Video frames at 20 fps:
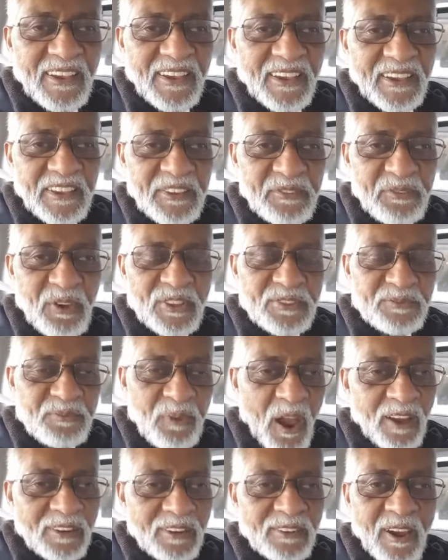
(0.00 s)
He was
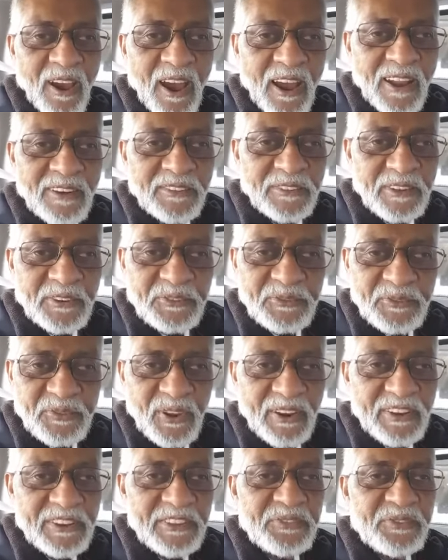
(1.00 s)
born on
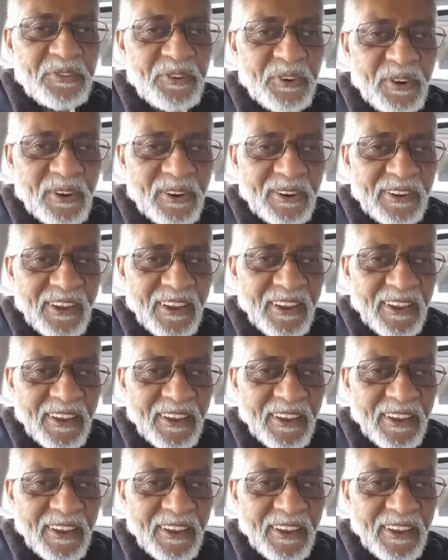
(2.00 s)
24